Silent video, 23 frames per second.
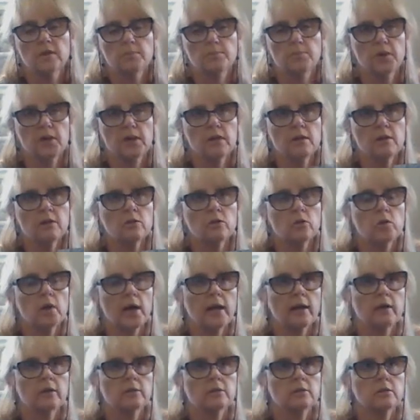Being
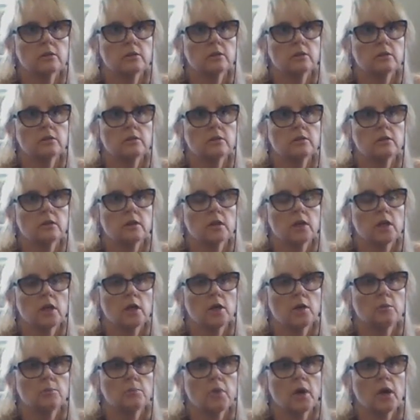grounded,
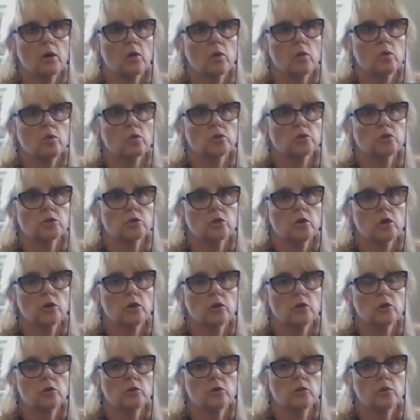but
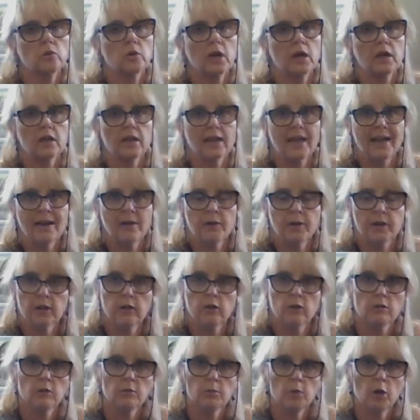also allowing
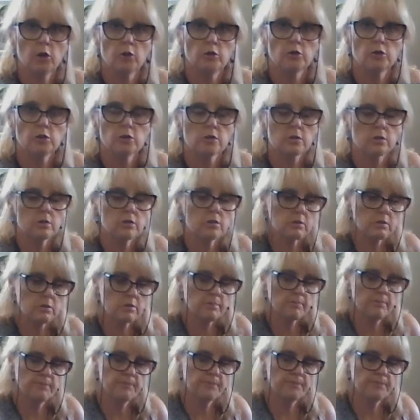your emotions.